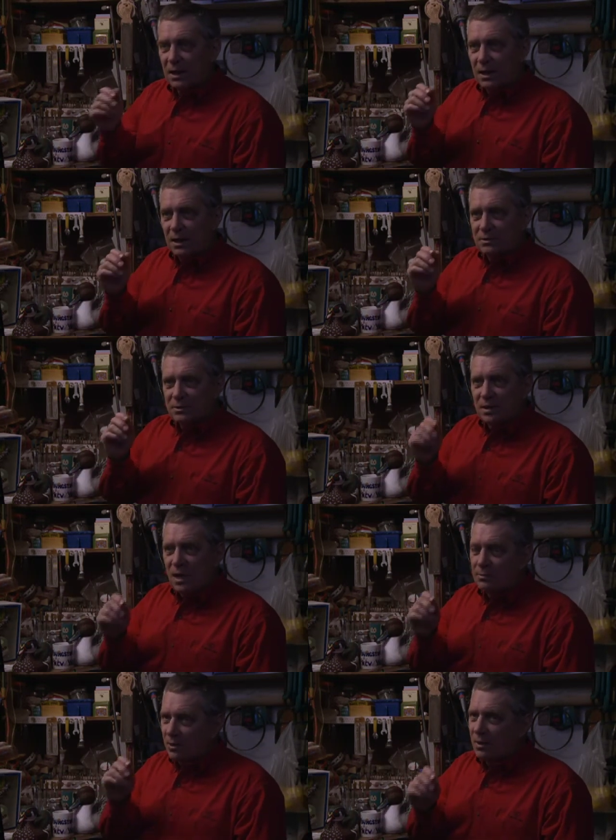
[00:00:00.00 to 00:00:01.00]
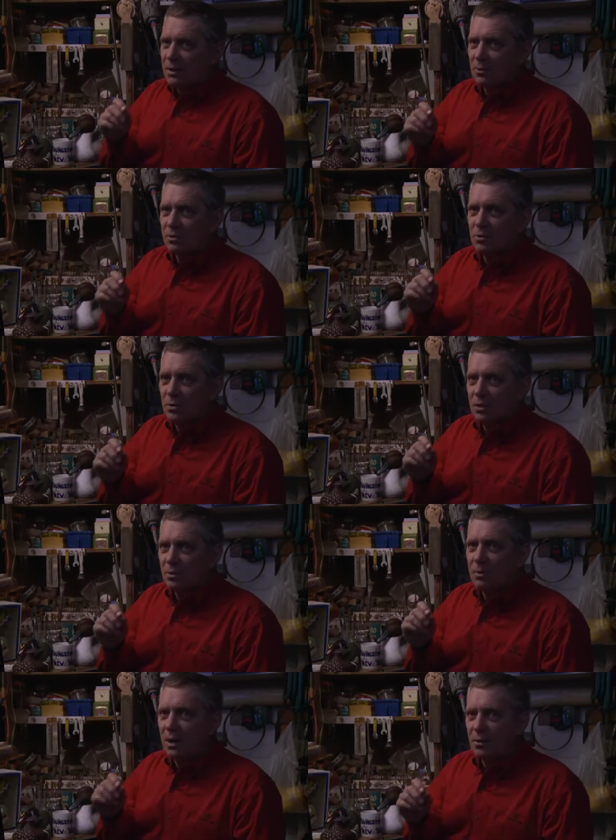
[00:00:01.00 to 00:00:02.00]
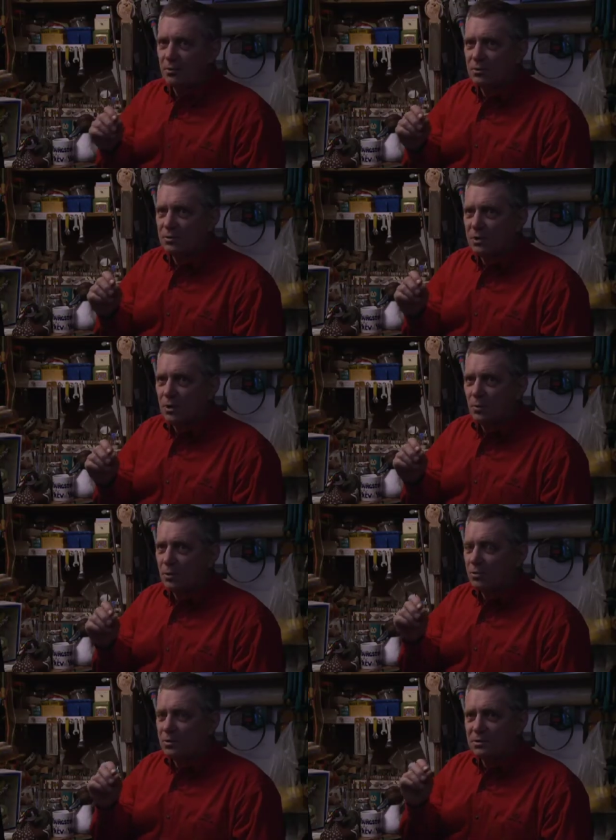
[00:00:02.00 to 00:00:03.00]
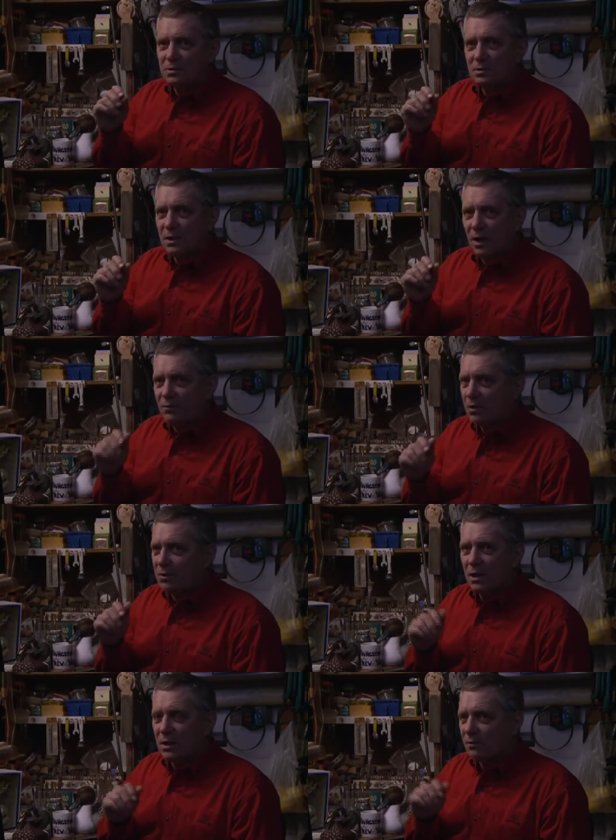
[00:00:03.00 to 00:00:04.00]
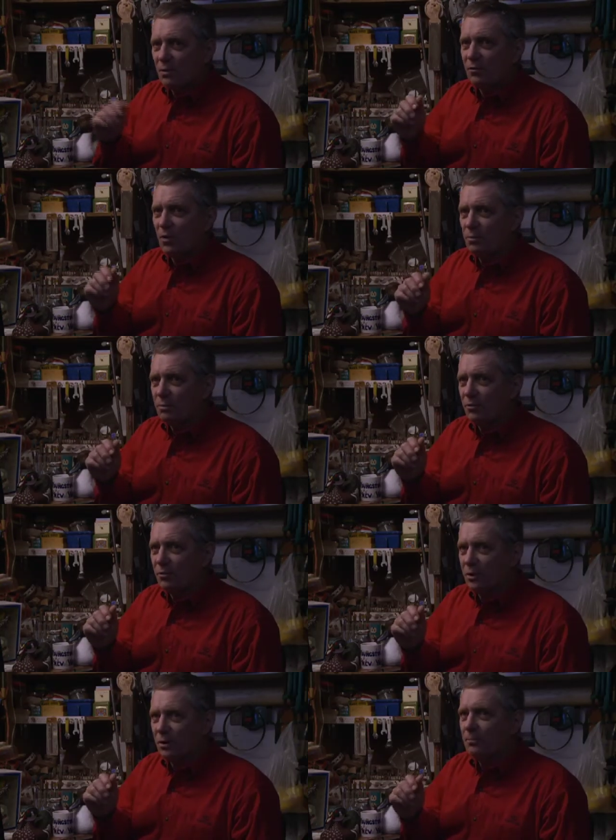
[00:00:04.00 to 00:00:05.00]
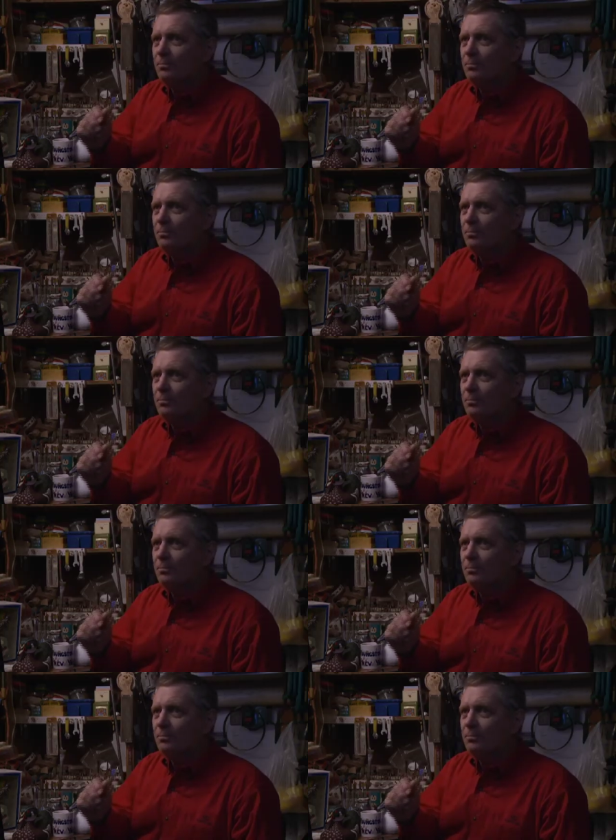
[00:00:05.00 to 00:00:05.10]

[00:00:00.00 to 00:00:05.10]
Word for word: At the time, I weighed about 200 pounds, which was heavier than I'd ever flown before